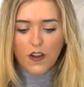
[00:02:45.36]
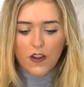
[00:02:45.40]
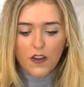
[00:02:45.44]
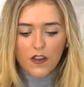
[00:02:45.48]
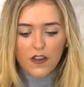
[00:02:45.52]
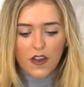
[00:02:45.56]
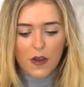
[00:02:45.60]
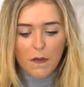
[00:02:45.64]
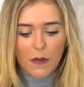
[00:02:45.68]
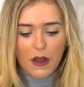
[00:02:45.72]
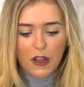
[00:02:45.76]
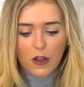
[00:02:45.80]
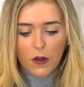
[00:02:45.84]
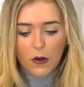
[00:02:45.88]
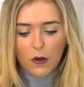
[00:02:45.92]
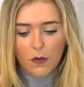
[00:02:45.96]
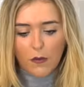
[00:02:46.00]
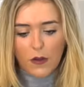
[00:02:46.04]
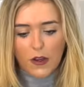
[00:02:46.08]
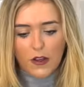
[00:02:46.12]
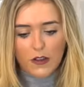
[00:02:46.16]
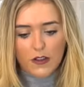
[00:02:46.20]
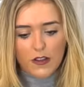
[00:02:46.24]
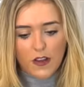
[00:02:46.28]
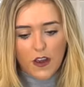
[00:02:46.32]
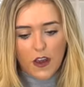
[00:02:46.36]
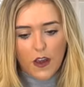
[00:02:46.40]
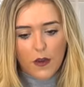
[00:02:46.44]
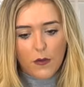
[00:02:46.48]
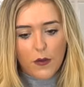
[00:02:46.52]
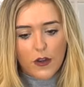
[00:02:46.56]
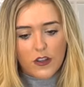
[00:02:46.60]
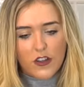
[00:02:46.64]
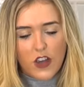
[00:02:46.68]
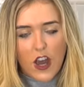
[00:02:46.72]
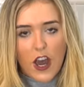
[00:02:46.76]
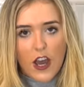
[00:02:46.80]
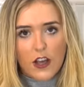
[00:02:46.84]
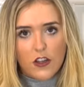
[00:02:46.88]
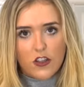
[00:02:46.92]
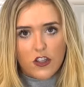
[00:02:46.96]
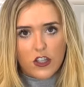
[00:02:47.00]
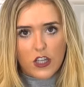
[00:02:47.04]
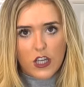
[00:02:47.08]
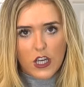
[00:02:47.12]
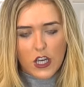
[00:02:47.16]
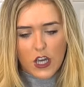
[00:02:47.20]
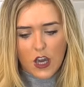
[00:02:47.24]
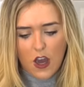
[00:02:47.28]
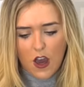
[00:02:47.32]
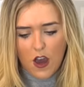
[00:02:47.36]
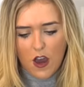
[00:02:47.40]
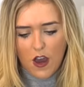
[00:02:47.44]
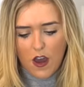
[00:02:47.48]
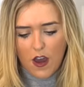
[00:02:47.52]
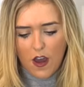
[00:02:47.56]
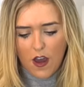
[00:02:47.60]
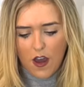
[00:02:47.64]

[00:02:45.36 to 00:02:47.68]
Another set by Laura Mercier, which actually